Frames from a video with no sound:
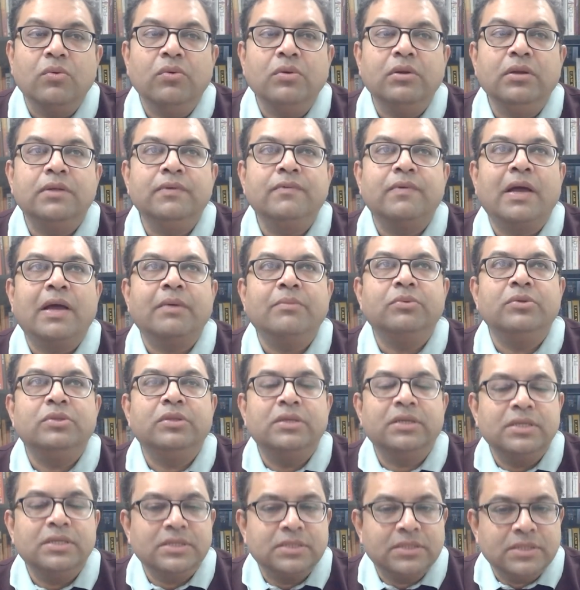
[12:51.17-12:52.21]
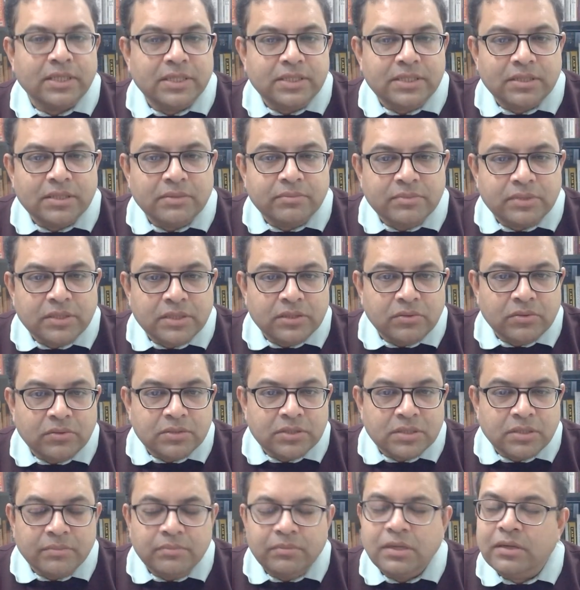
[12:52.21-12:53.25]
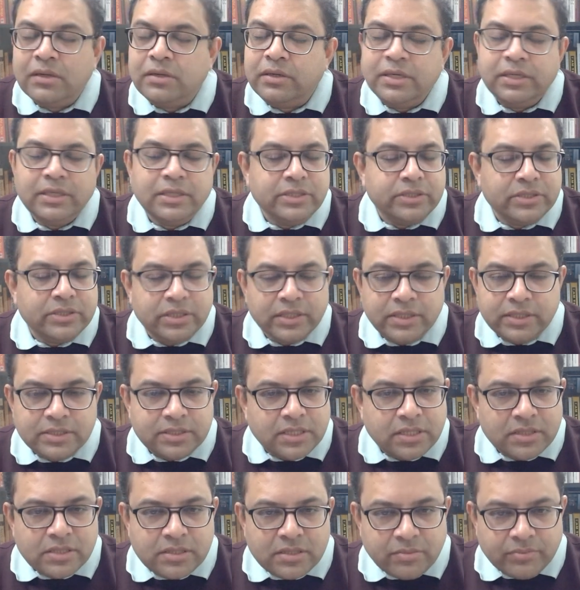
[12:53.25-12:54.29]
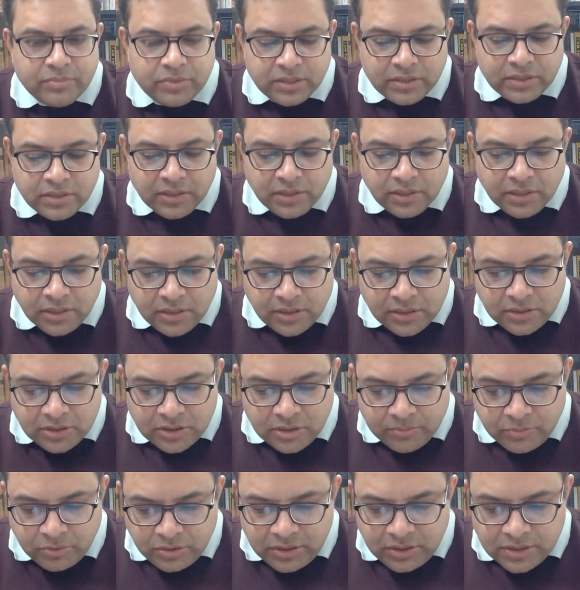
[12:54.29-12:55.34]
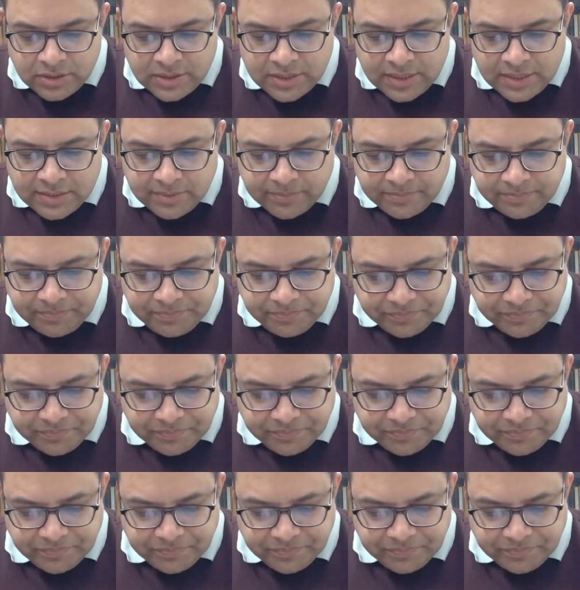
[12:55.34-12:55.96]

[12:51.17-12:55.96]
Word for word: only why buddha has said something or some learned teacher has said something so buddha says